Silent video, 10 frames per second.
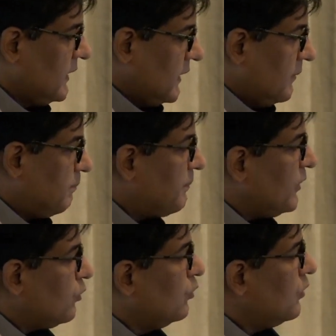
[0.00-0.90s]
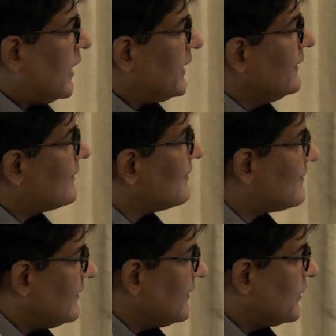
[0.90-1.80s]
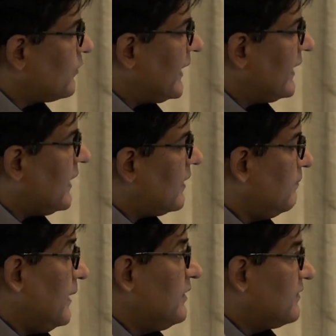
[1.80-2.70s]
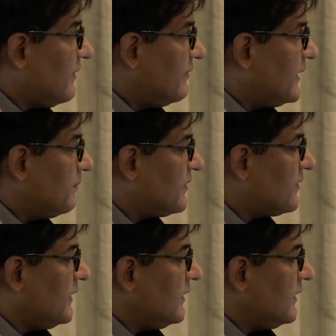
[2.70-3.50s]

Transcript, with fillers: people who are interested in quitting are maybe 70%,